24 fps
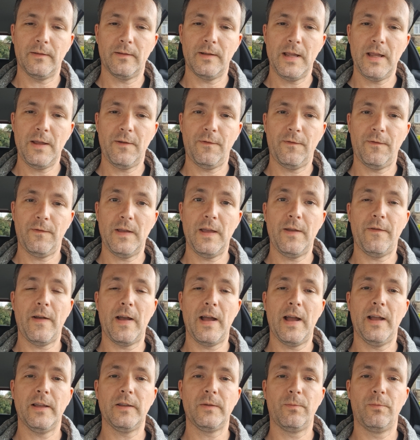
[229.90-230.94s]
If it
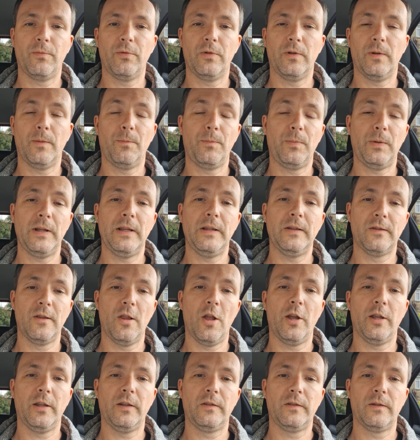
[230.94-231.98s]
has, please
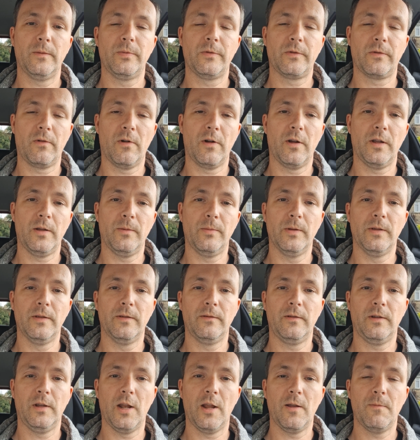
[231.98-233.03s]
like, subscribe, and
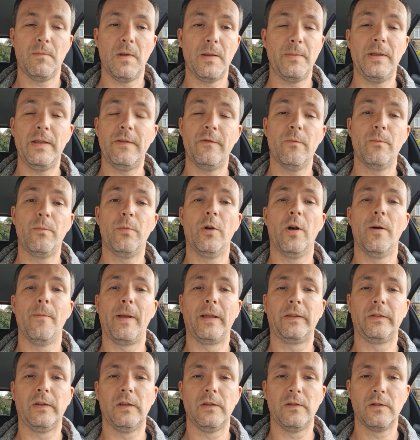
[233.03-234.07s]
maybe even put a
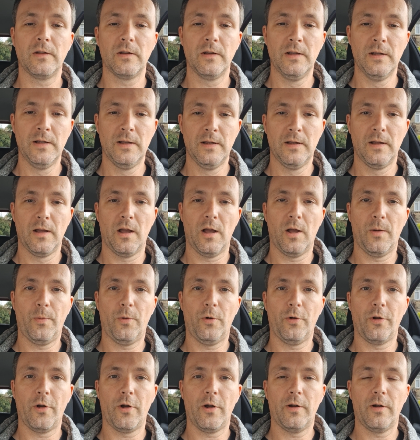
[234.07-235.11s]
message up
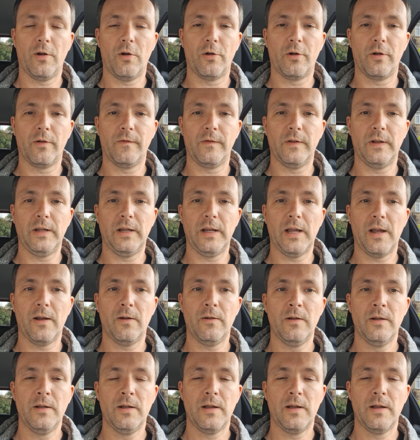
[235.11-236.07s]
on our video.